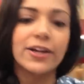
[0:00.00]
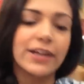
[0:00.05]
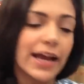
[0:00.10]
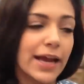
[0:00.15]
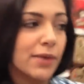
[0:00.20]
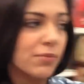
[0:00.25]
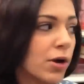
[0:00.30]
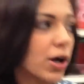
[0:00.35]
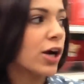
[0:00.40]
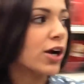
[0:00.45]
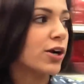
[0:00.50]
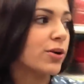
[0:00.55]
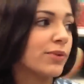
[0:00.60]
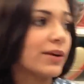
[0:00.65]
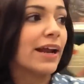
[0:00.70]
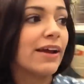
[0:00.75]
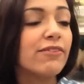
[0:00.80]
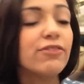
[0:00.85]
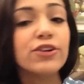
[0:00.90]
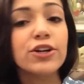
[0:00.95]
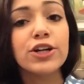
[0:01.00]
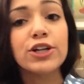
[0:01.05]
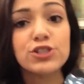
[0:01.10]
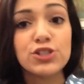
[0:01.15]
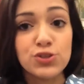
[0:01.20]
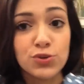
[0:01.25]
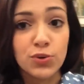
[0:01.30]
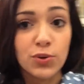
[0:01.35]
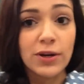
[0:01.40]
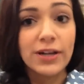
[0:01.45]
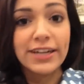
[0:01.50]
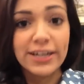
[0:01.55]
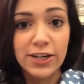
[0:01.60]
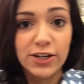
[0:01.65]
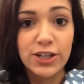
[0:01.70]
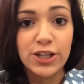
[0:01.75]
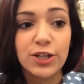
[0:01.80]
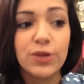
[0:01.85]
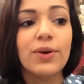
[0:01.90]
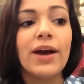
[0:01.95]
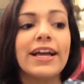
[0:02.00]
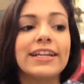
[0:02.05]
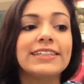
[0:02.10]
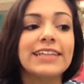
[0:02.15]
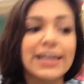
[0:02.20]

or Kmart or whatever store near you and